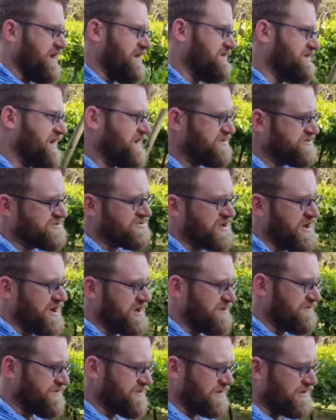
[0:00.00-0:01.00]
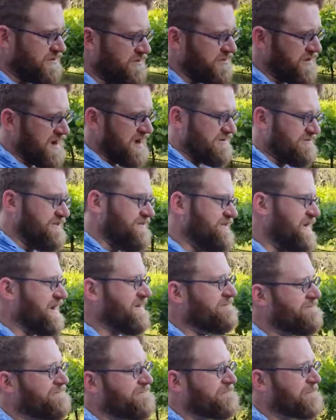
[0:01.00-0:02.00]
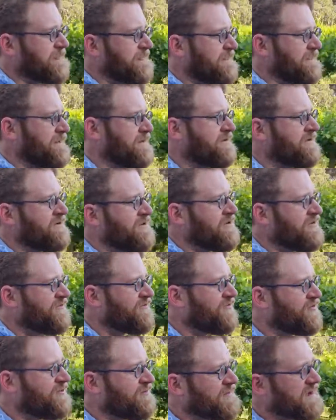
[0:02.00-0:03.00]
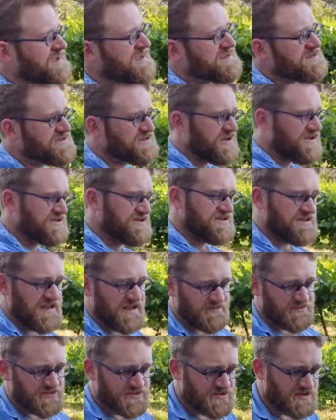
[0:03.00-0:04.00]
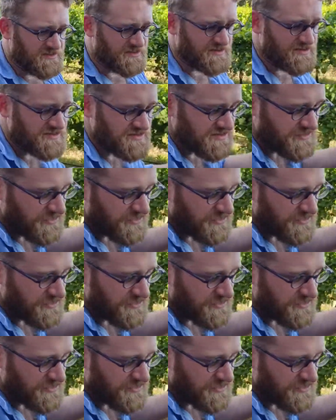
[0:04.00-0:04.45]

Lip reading: each side of the Loire River. For me, Sancerre, I'm just going to put this on